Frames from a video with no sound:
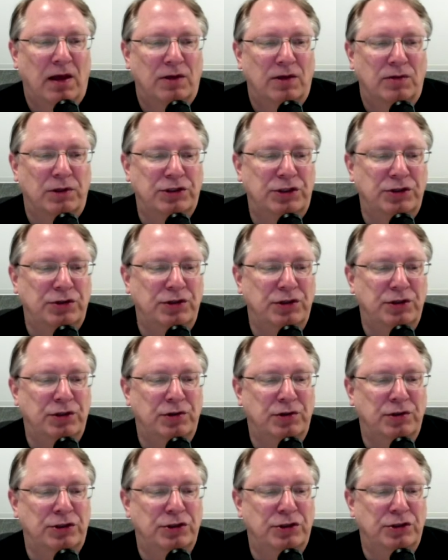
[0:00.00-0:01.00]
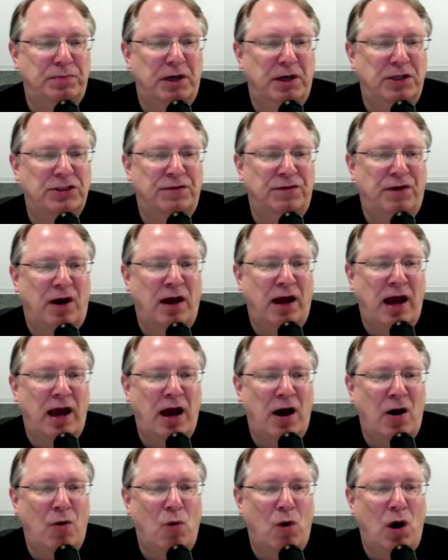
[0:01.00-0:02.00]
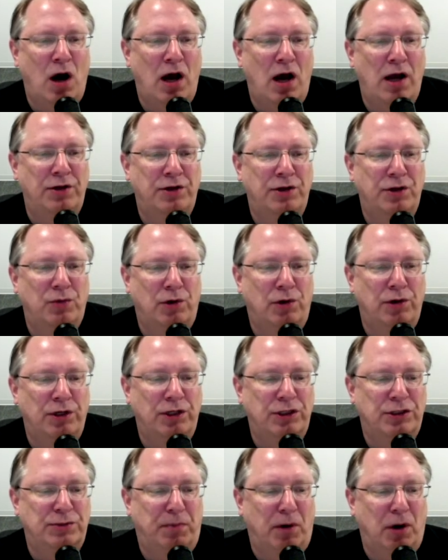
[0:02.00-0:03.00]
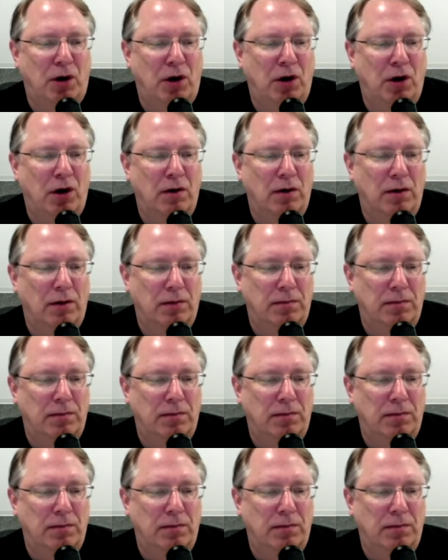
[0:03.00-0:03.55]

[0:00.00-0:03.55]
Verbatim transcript: What you do is you specify how wide do you want each bar.